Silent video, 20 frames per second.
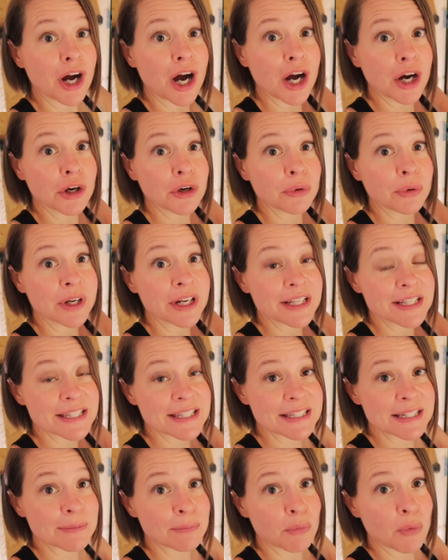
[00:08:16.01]
concrete
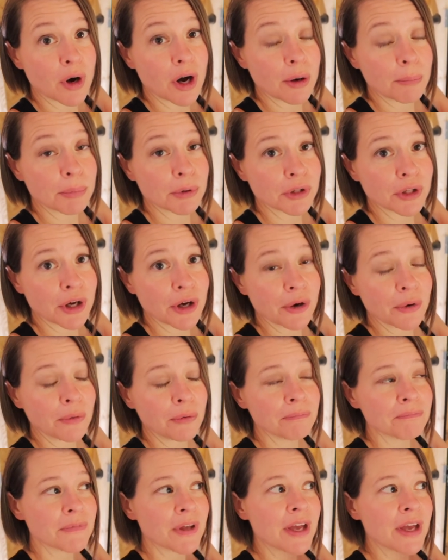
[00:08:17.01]
stem wall below.